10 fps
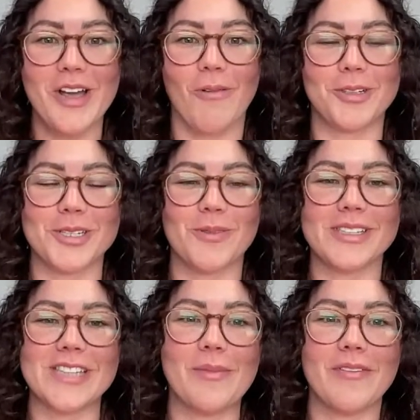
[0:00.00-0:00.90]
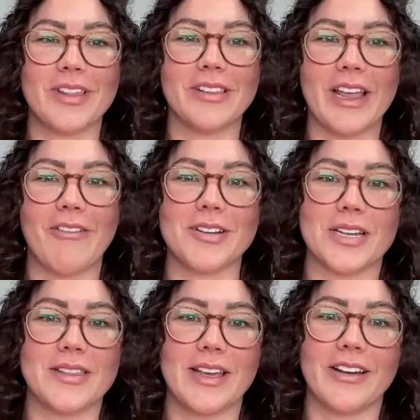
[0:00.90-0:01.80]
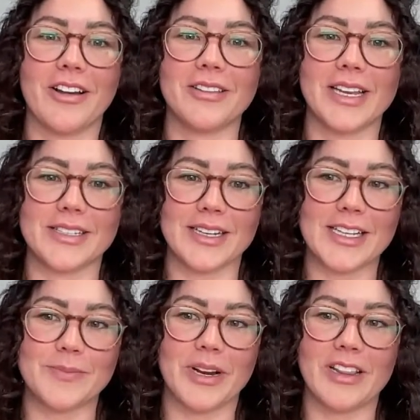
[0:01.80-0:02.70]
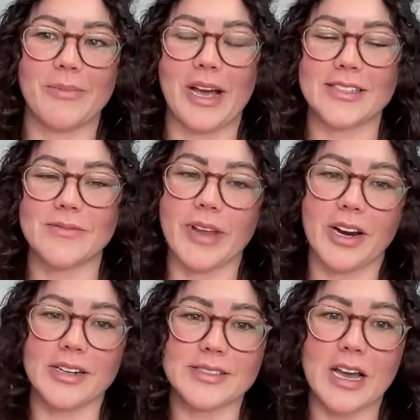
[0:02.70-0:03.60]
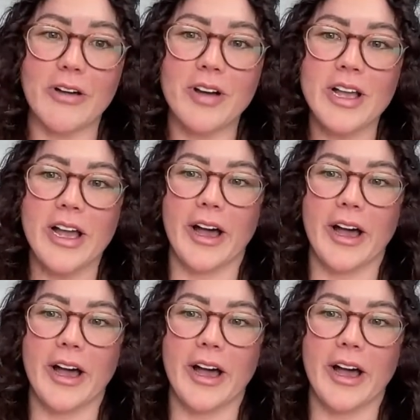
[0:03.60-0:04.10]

which is what some of the language I think on LinkedIn has been in the past week or so.